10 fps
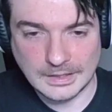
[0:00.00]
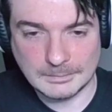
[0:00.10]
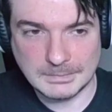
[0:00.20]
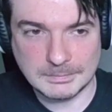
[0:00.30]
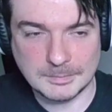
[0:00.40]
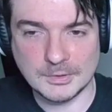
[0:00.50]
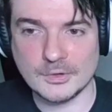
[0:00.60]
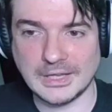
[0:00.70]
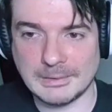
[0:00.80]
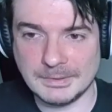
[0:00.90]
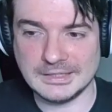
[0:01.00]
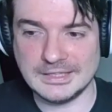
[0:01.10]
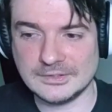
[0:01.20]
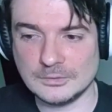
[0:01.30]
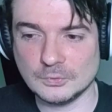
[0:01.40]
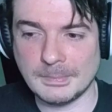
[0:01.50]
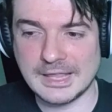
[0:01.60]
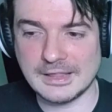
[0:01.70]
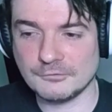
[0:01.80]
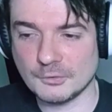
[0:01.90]
maybe because I've been listening to
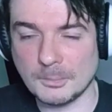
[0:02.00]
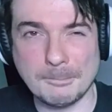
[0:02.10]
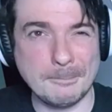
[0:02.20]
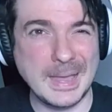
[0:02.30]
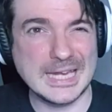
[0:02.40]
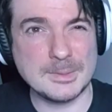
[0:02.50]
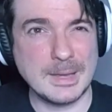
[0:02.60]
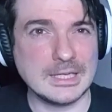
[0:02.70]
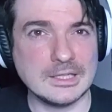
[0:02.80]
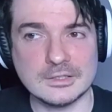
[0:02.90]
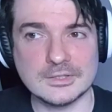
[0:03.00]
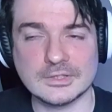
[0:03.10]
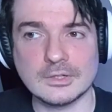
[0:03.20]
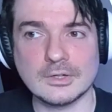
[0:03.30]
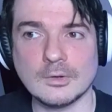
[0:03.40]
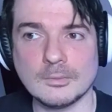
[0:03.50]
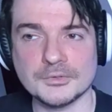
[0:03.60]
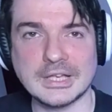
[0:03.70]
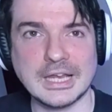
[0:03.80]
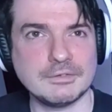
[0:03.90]
metal for many years, almost
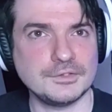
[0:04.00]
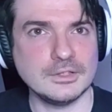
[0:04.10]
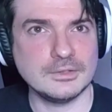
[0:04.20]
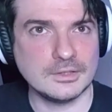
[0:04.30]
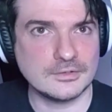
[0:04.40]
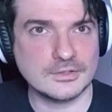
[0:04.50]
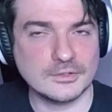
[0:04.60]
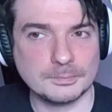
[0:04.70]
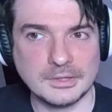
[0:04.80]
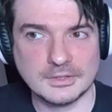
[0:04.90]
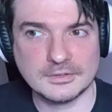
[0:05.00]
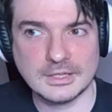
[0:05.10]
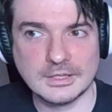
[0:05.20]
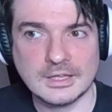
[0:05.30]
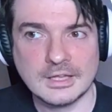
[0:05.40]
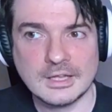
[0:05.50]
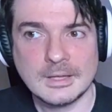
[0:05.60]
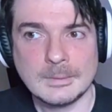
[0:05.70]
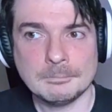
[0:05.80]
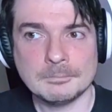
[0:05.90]
like 15 years at this point, I think,
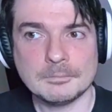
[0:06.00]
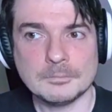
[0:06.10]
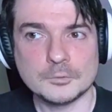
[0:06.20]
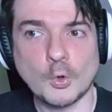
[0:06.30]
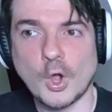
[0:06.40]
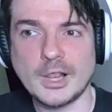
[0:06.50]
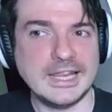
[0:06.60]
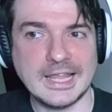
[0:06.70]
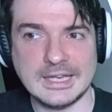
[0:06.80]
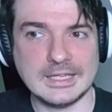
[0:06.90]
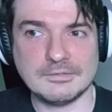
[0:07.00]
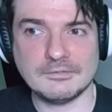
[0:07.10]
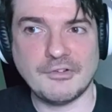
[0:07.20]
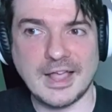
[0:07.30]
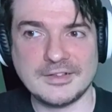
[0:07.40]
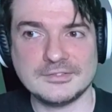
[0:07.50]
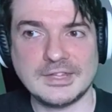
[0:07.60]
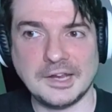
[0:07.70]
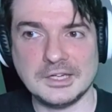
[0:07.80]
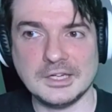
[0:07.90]
to only like fast,
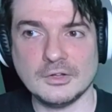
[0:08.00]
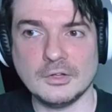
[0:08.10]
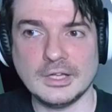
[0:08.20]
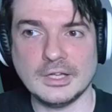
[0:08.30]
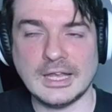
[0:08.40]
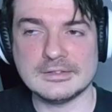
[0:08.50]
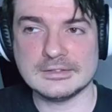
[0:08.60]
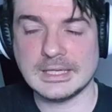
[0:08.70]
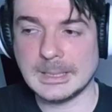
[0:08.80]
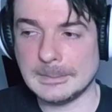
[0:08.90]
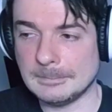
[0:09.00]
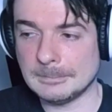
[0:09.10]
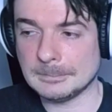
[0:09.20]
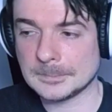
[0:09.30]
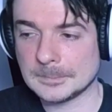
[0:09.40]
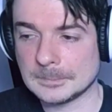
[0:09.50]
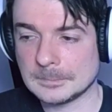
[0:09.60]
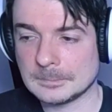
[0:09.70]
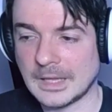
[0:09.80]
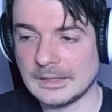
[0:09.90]
technical, and
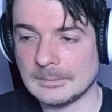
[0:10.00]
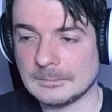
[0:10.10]
like